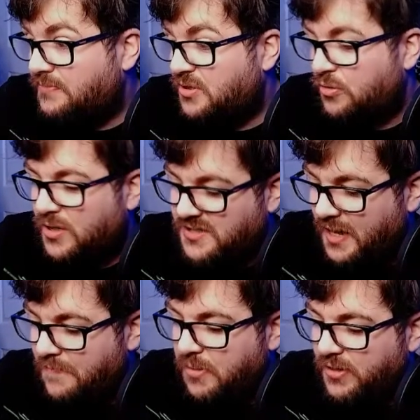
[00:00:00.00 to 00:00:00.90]
up to a
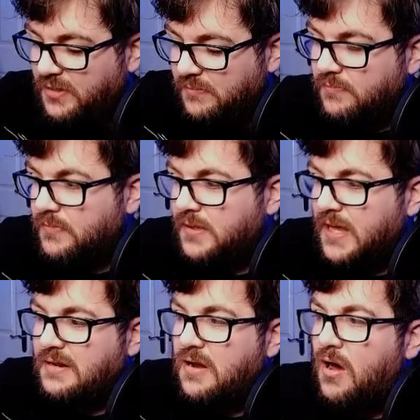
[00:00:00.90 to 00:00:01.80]
certain point,
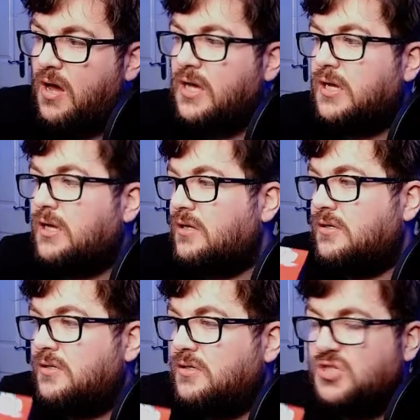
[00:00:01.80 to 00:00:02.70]
then I
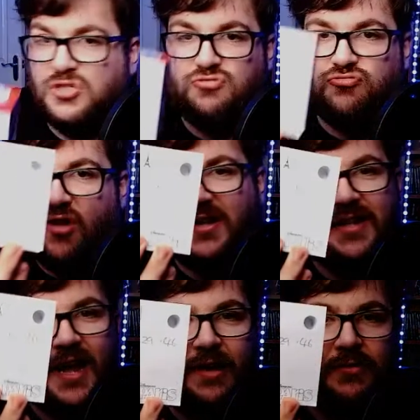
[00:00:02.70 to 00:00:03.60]
just write
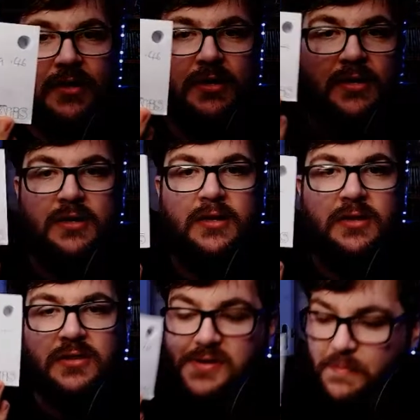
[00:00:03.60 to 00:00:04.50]
down
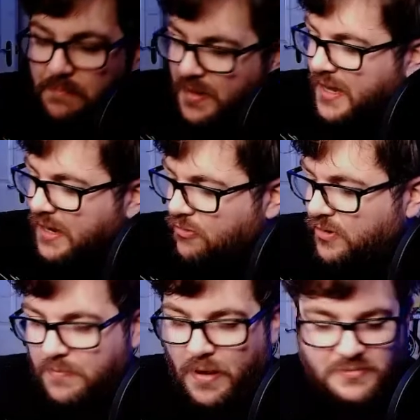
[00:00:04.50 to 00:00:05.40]
the number here
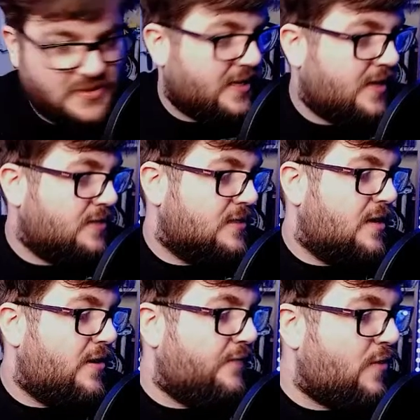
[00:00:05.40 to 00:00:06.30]
on a post-it
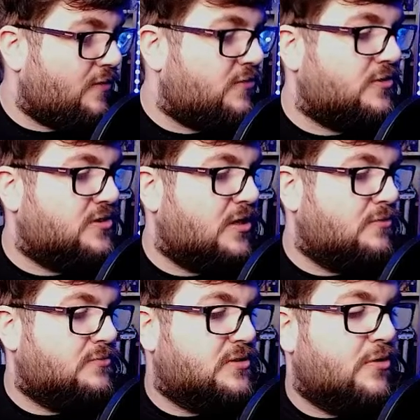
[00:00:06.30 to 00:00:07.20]
of where I got
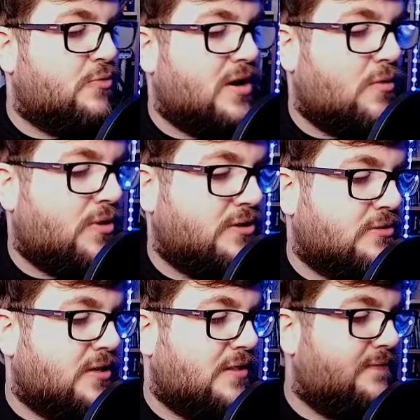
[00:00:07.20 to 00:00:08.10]
to. So when I want to
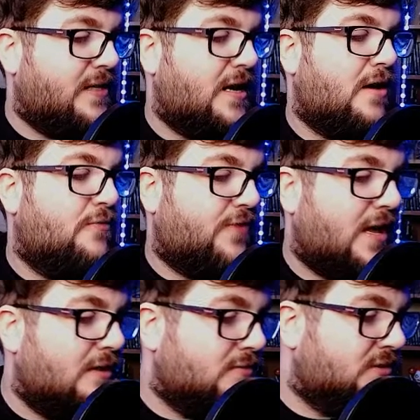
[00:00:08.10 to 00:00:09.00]
do another video of
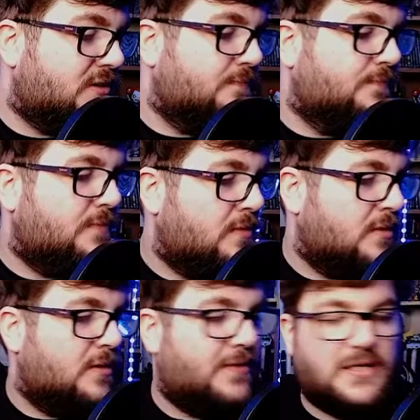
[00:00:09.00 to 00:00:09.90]
kills,
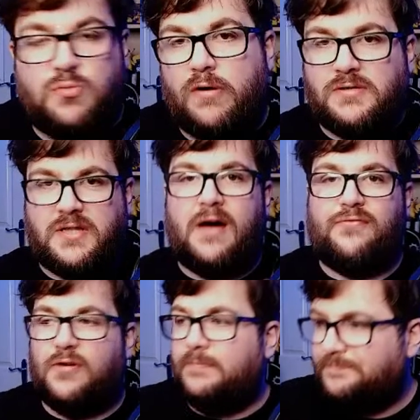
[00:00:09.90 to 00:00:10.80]
that's where I'll start
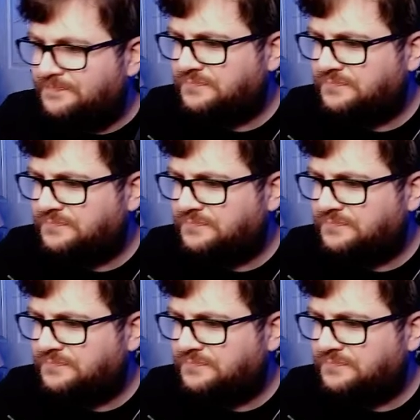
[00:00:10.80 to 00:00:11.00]
from.